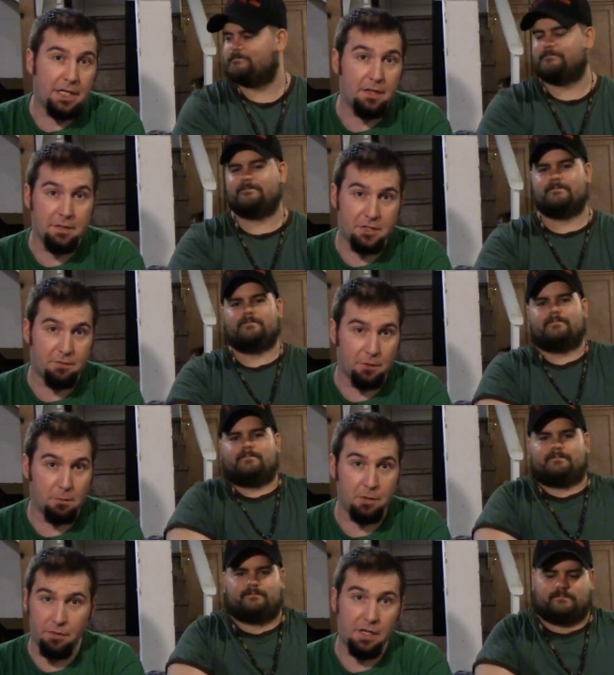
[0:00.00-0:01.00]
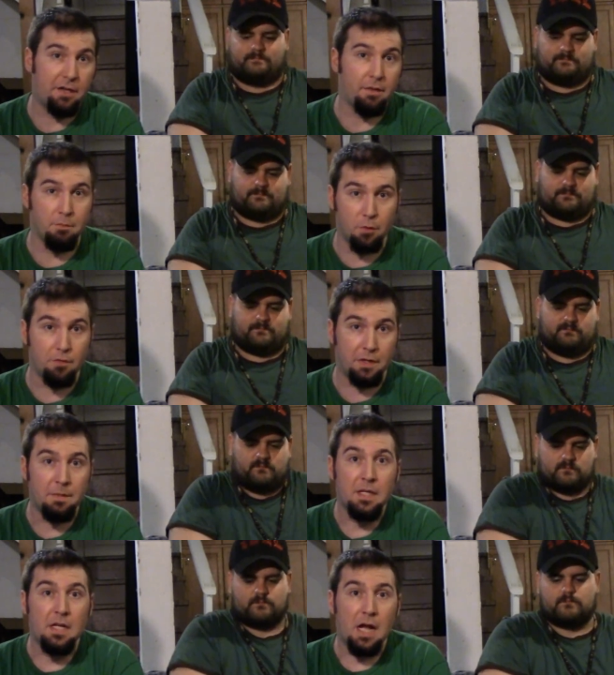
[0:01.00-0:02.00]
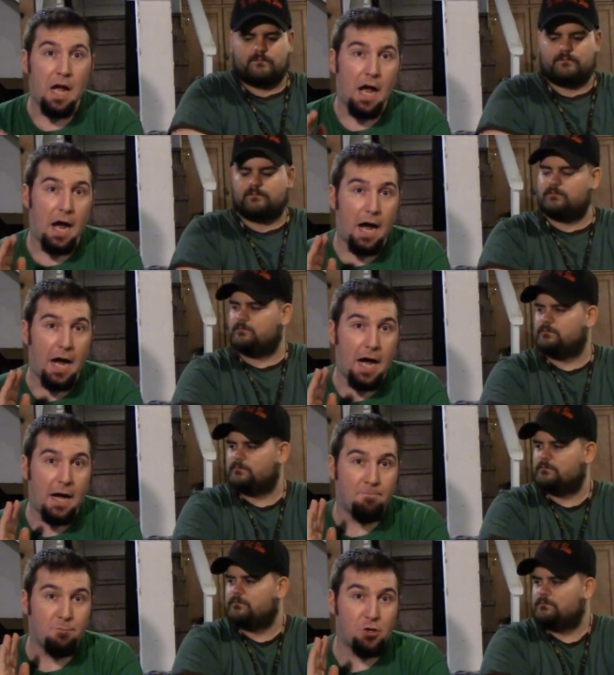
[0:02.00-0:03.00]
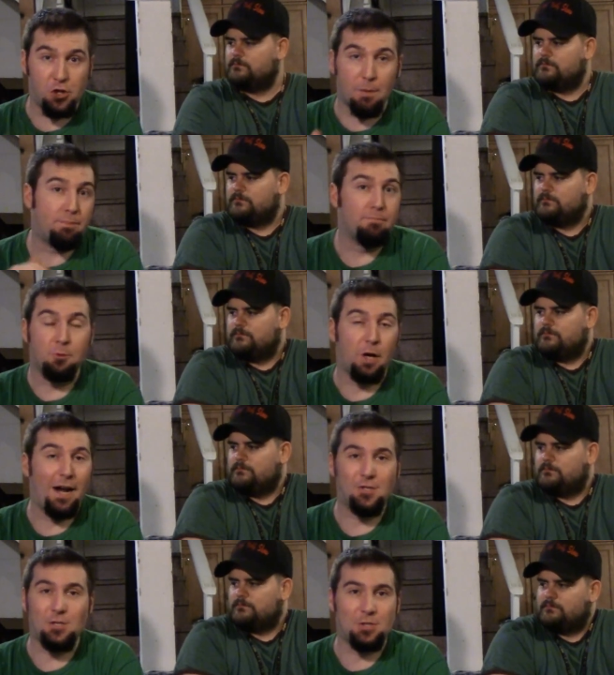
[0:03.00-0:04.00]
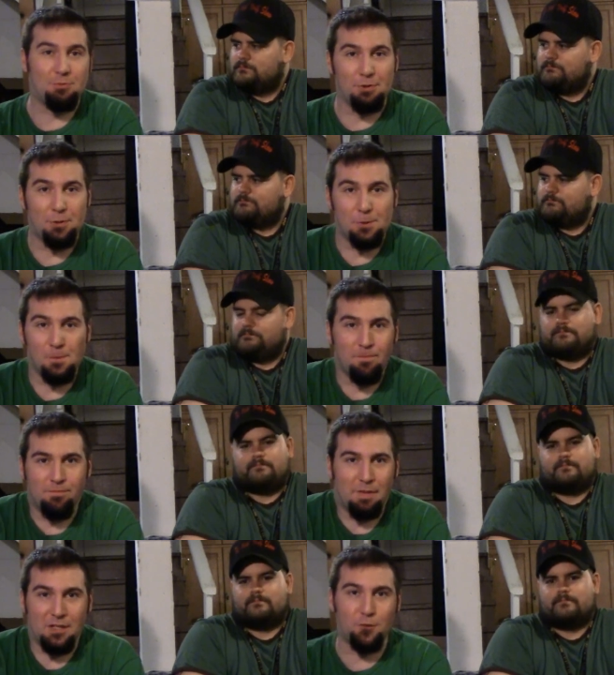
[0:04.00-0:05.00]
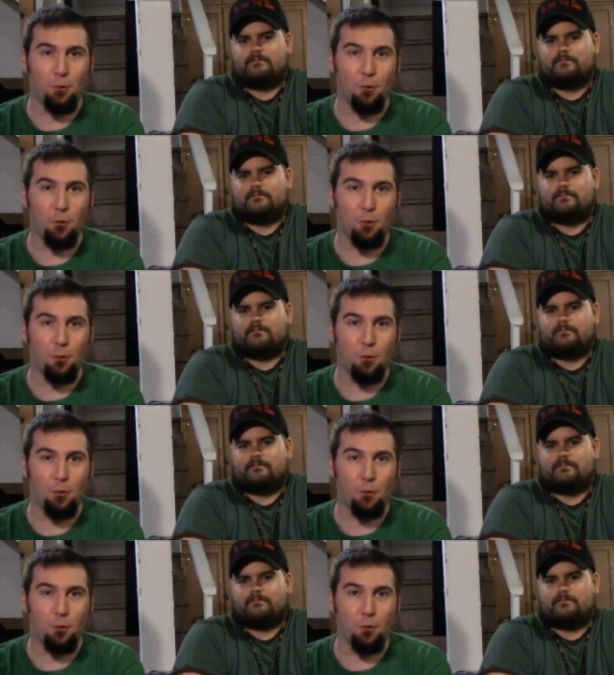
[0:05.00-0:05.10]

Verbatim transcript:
Speaker 1: in this film near the end of the movie, uh, the ship crashes through Ming's